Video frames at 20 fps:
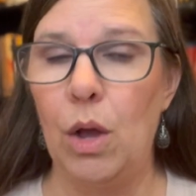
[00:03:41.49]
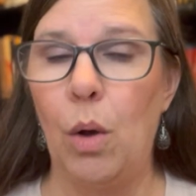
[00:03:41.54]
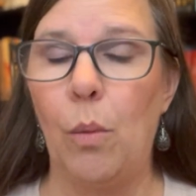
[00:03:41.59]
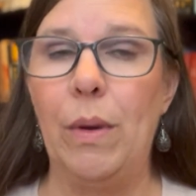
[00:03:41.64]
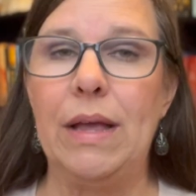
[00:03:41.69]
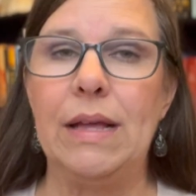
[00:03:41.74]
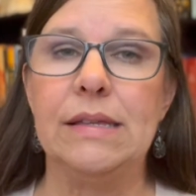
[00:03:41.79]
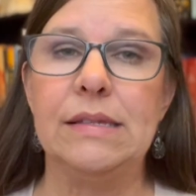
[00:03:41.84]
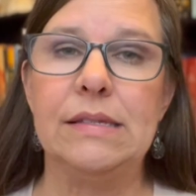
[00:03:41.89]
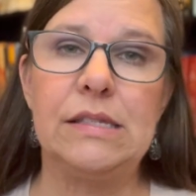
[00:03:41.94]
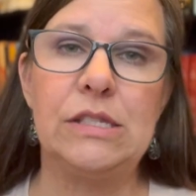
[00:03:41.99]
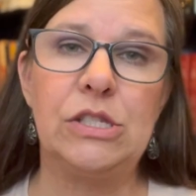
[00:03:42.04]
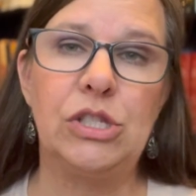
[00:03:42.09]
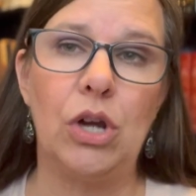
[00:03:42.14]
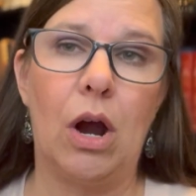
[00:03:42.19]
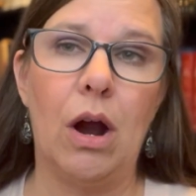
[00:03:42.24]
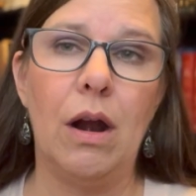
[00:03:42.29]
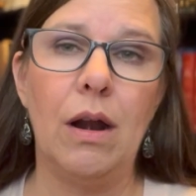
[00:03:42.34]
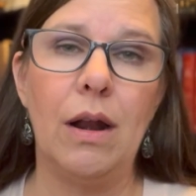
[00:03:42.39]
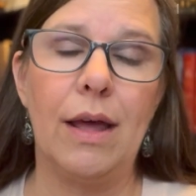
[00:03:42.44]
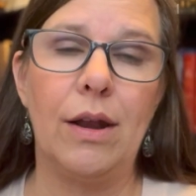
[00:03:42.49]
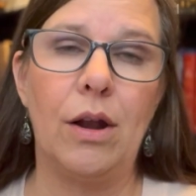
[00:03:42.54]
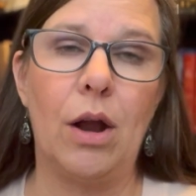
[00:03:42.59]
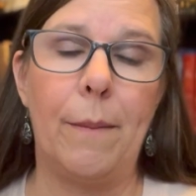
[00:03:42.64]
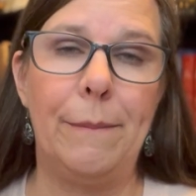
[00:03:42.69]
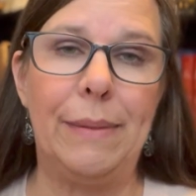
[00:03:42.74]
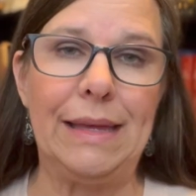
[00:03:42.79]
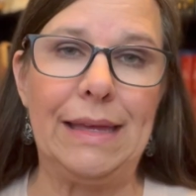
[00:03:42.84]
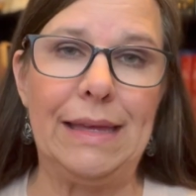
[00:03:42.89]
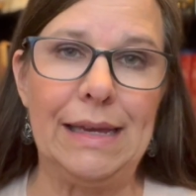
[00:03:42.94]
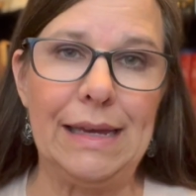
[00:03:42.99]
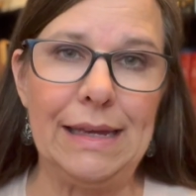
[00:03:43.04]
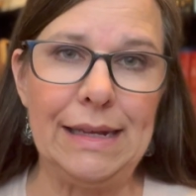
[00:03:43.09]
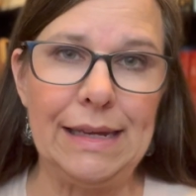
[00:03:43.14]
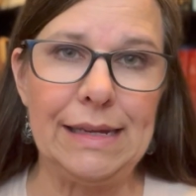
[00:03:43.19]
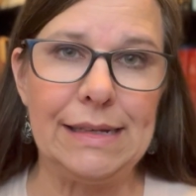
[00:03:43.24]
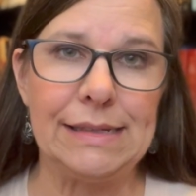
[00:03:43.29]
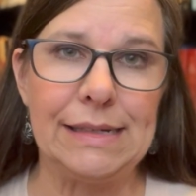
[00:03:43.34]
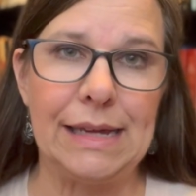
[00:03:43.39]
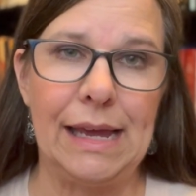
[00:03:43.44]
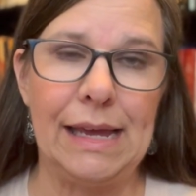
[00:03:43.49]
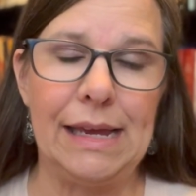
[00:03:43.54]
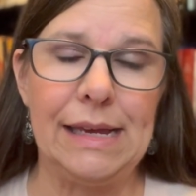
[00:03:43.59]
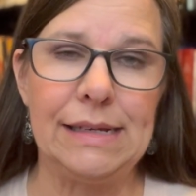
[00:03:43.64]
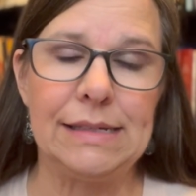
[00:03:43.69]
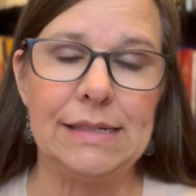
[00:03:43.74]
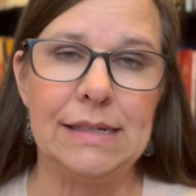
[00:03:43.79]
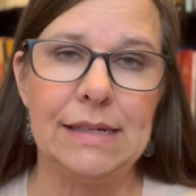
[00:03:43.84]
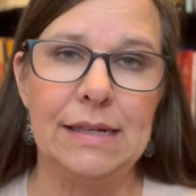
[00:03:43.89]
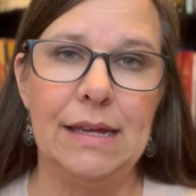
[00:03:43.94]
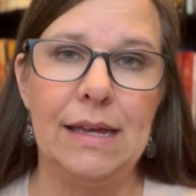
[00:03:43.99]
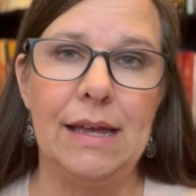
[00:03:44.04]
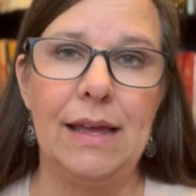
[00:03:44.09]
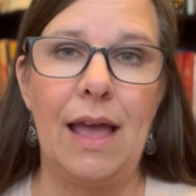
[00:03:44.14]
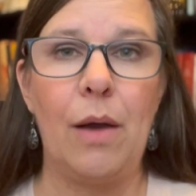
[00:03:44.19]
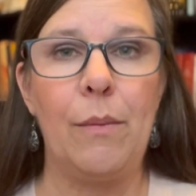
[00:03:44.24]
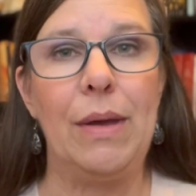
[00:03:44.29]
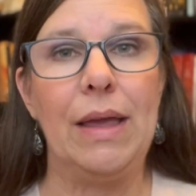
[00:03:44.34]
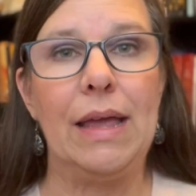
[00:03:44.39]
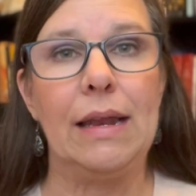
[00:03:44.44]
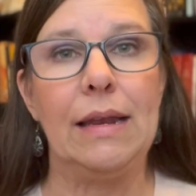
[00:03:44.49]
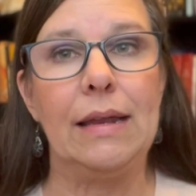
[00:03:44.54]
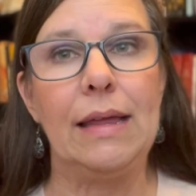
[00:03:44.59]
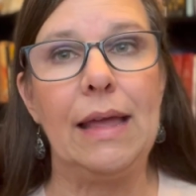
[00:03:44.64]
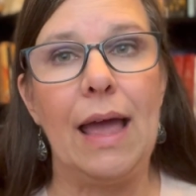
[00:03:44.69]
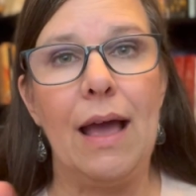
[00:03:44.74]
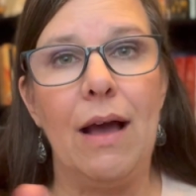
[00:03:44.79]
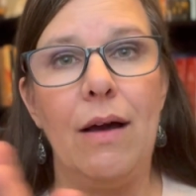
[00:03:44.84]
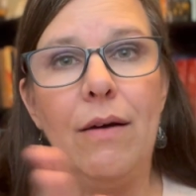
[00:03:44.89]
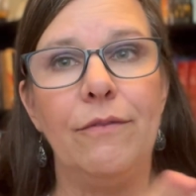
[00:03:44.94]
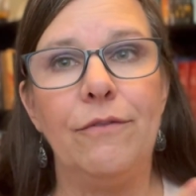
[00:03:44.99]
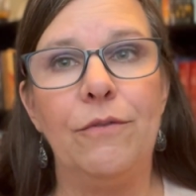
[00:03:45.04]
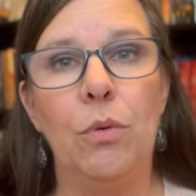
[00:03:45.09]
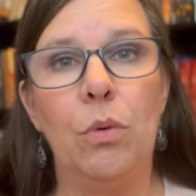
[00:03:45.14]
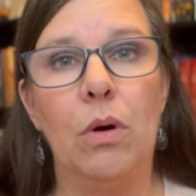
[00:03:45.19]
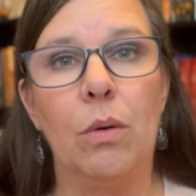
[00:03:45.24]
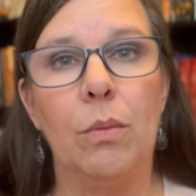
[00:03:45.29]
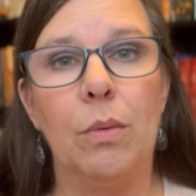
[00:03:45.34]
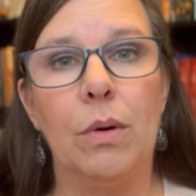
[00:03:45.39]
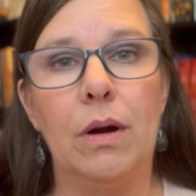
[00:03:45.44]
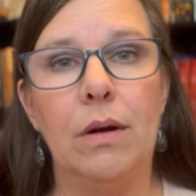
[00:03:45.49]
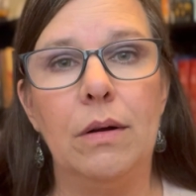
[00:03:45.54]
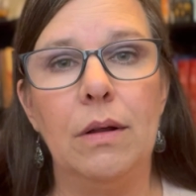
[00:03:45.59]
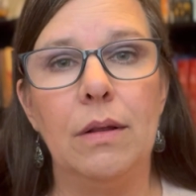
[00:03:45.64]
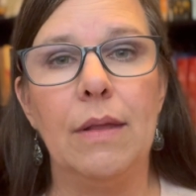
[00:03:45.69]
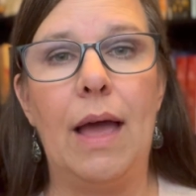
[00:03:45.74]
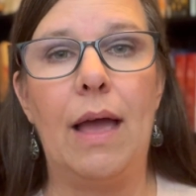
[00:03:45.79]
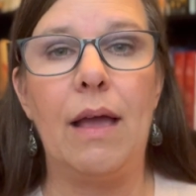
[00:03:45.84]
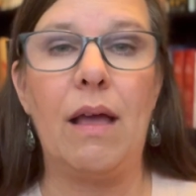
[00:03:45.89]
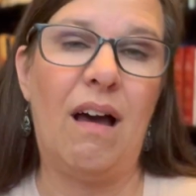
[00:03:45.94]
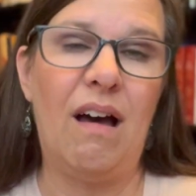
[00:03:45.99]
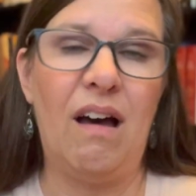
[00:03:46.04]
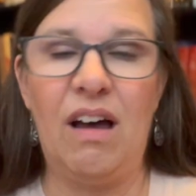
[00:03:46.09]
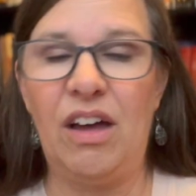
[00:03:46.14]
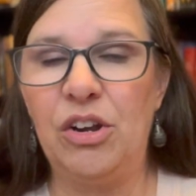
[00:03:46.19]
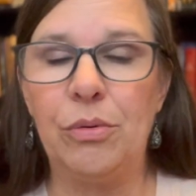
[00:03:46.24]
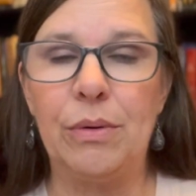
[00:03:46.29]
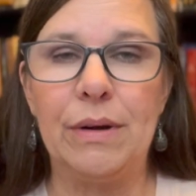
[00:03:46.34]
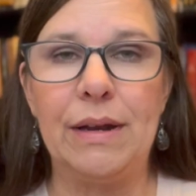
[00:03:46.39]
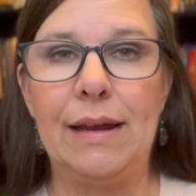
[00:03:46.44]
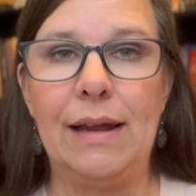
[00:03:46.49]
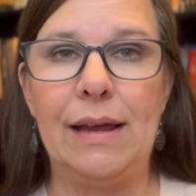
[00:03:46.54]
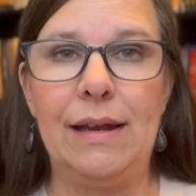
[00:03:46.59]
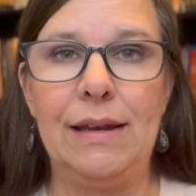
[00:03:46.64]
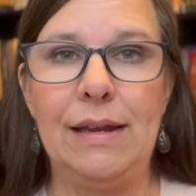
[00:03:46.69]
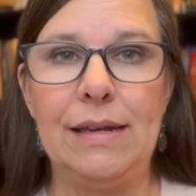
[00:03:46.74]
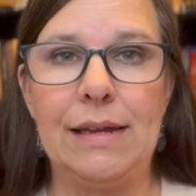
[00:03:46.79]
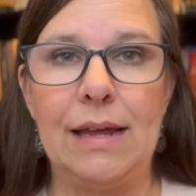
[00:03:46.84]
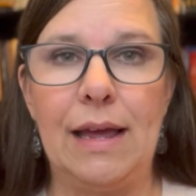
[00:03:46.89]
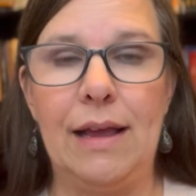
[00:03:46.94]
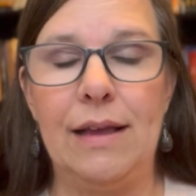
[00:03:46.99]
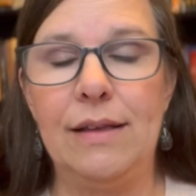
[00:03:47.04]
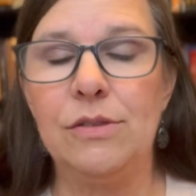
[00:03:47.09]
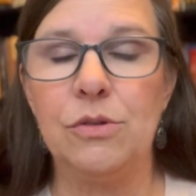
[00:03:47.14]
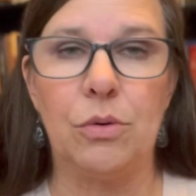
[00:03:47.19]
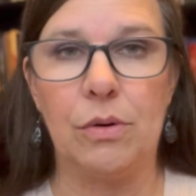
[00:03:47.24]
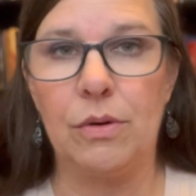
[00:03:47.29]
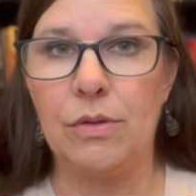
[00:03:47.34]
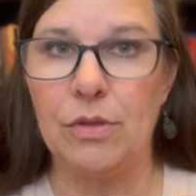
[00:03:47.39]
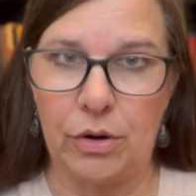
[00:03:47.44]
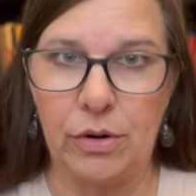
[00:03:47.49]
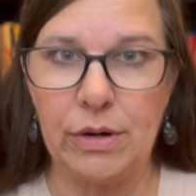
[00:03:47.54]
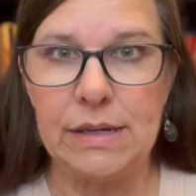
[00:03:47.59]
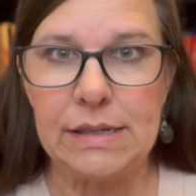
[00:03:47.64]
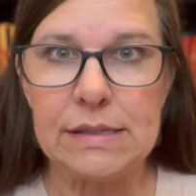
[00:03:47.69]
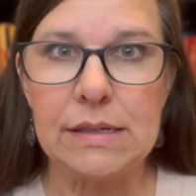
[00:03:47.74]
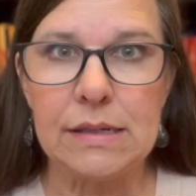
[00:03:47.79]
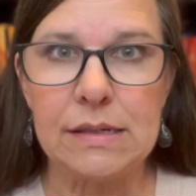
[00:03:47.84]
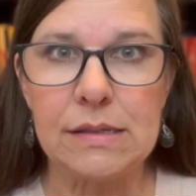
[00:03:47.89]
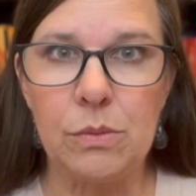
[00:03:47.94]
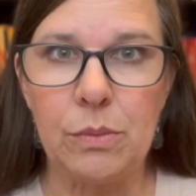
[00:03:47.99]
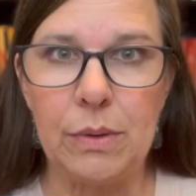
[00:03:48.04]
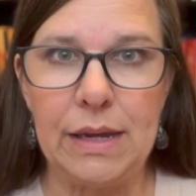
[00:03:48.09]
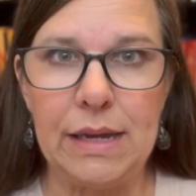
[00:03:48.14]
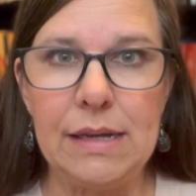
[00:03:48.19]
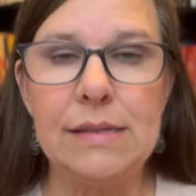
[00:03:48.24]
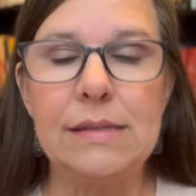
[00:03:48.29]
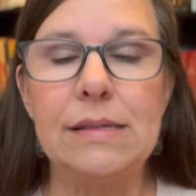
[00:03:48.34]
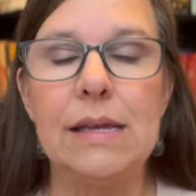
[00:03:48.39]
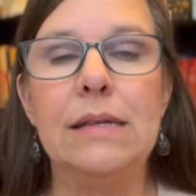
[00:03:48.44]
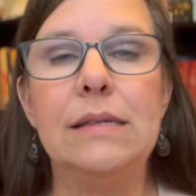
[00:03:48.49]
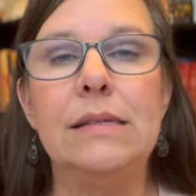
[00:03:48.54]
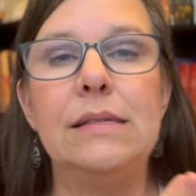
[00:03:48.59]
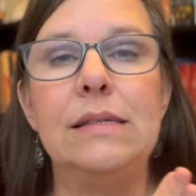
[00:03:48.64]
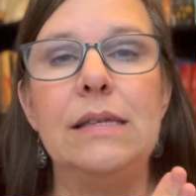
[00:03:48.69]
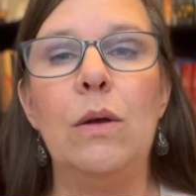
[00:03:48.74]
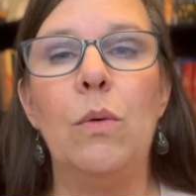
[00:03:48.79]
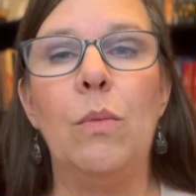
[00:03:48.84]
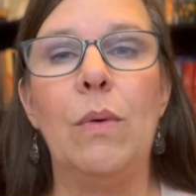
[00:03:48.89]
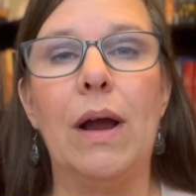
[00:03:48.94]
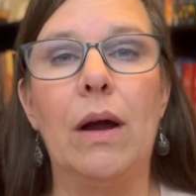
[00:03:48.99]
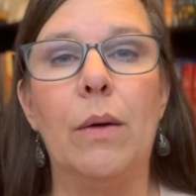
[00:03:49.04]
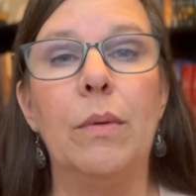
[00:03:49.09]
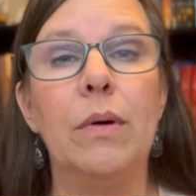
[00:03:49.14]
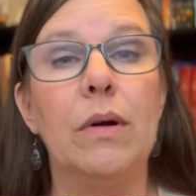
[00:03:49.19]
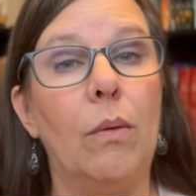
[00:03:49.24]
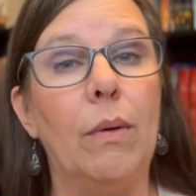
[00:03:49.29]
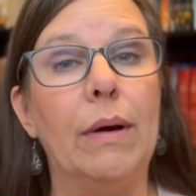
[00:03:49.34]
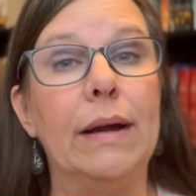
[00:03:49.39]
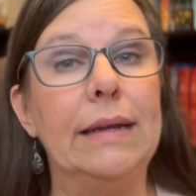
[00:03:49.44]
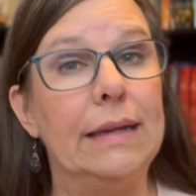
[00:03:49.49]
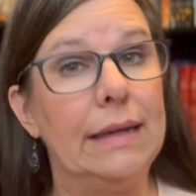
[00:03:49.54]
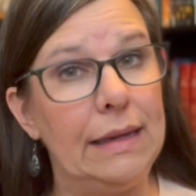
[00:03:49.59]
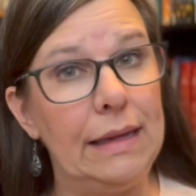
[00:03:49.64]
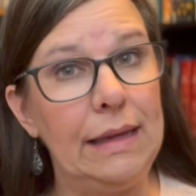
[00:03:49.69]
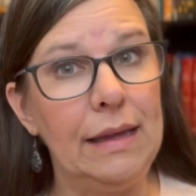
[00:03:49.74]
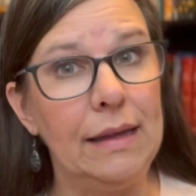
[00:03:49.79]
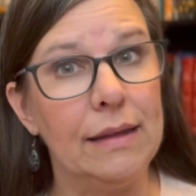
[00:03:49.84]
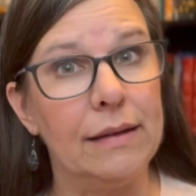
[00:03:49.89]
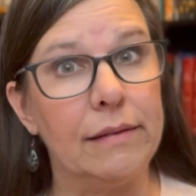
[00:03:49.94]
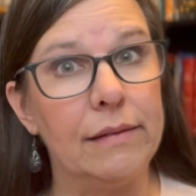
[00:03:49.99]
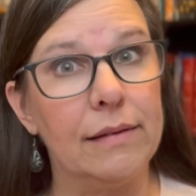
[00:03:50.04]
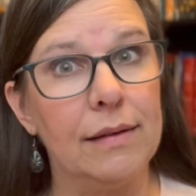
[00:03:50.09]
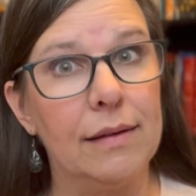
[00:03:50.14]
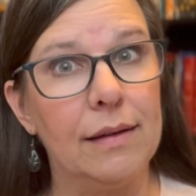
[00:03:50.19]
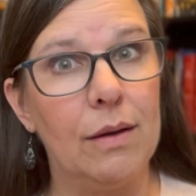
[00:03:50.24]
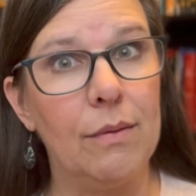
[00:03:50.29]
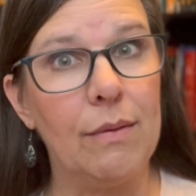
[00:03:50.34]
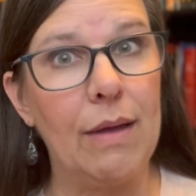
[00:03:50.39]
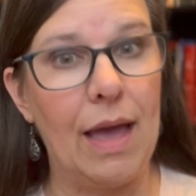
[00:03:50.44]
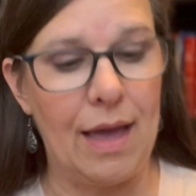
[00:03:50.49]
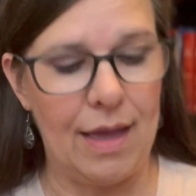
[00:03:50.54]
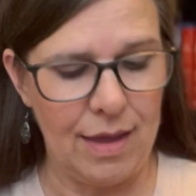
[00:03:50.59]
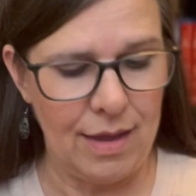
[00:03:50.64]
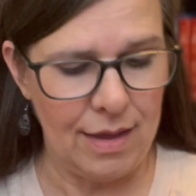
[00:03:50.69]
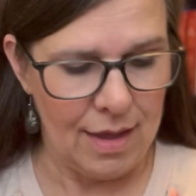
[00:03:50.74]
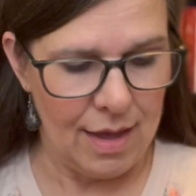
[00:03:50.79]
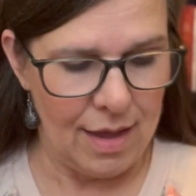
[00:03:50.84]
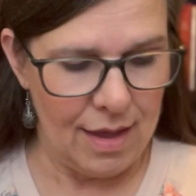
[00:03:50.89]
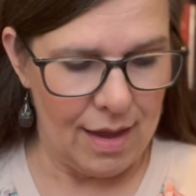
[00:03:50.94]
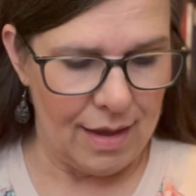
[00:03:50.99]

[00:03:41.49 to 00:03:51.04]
we can start at our beginning date and we can count forward like 180 days or 36 weeks and see where we're going to end, okay?